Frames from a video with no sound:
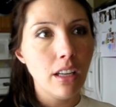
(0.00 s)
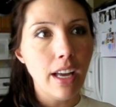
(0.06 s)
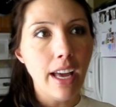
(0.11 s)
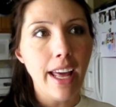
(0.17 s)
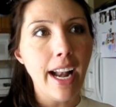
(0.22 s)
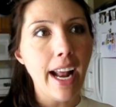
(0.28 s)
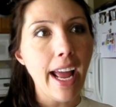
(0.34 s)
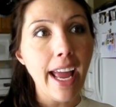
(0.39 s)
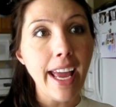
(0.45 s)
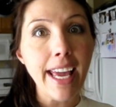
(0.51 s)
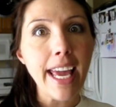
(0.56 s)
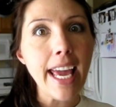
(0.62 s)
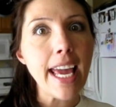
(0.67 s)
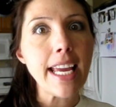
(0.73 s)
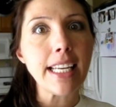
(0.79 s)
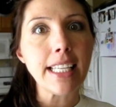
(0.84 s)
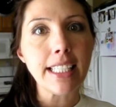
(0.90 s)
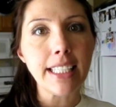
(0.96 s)
And I
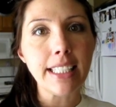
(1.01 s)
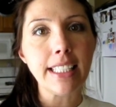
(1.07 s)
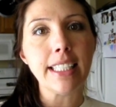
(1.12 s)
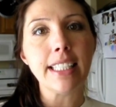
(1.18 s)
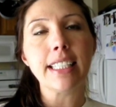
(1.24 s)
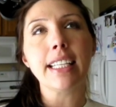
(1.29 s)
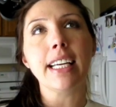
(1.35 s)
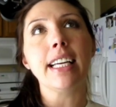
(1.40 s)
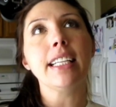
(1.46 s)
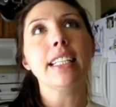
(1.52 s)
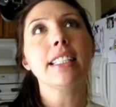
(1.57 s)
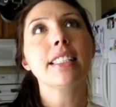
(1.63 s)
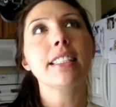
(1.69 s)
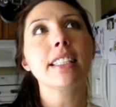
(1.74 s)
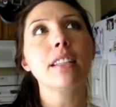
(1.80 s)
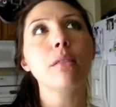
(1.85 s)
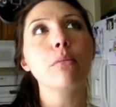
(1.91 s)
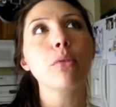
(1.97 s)
hate eating at night.
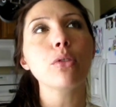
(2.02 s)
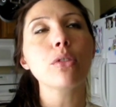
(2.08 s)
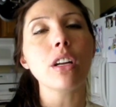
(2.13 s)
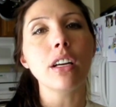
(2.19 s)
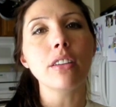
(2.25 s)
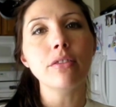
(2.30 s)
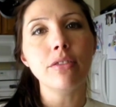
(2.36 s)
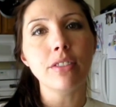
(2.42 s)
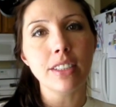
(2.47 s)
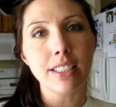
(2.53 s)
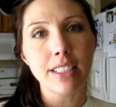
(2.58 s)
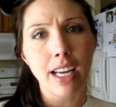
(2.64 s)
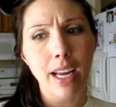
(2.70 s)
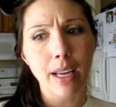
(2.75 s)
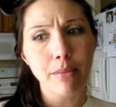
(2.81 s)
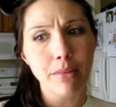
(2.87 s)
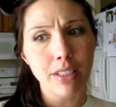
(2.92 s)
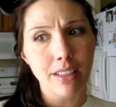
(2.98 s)
It's like the most unfun
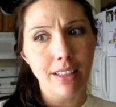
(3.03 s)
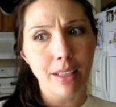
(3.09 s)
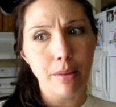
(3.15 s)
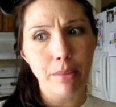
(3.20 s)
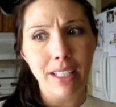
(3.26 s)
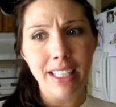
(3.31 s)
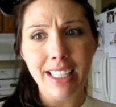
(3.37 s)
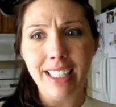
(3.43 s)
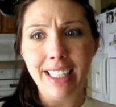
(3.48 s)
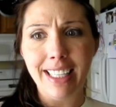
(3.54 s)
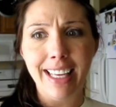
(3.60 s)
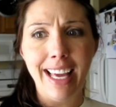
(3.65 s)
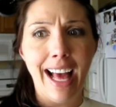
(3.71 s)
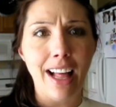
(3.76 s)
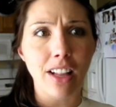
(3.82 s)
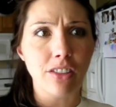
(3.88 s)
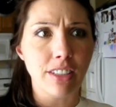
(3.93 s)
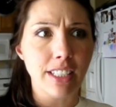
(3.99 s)
time to like be eating
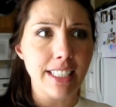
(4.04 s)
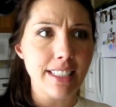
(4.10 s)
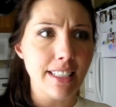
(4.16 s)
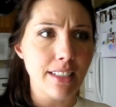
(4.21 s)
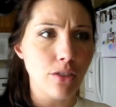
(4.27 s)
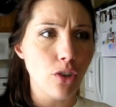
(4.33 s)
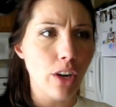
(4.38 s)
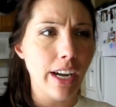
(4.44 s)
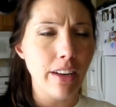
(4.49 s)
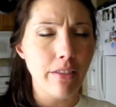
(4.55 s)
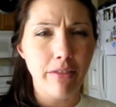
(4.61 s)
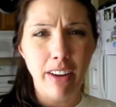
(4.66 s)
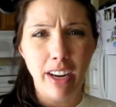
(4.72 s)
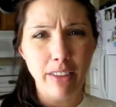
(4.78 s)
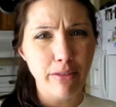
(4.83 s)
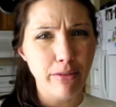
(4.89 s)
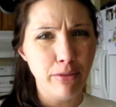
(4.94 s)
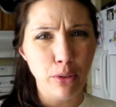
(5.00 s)
calories and trying to find